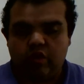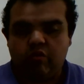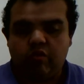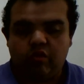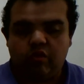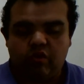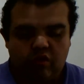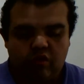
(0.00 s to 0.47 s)

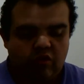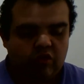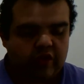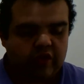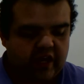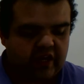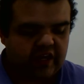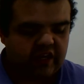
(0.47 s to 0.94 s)
will
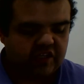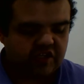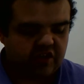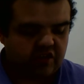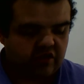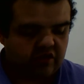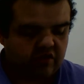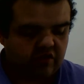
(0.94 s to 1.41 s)
all get in a
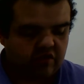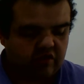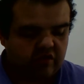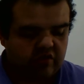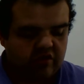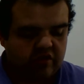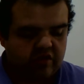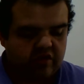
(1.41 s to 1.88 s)

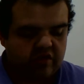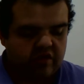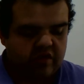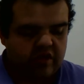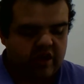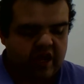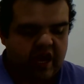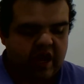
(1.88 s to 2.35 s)
circle
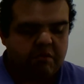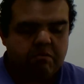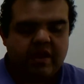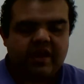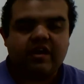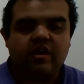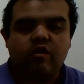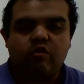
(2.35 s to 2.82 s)
and
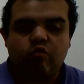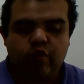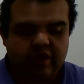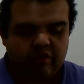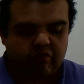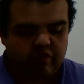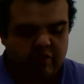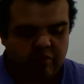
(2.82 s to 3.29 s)
make a
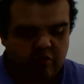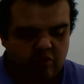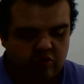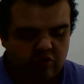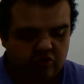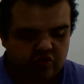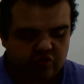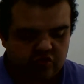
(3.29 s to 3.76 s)
quick
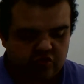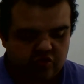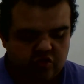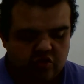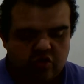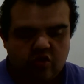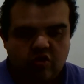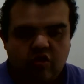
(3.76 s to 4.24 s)
report
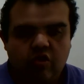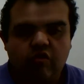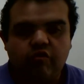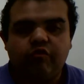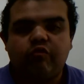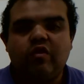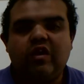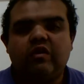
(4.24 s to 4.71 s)

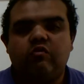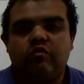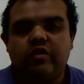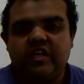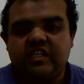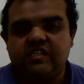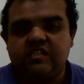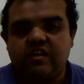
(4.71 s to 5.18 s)
of what
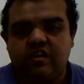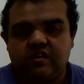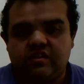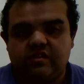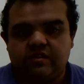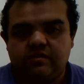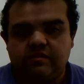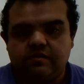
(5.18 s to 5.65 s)
we
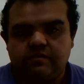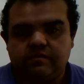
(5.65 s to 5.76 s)
discussed.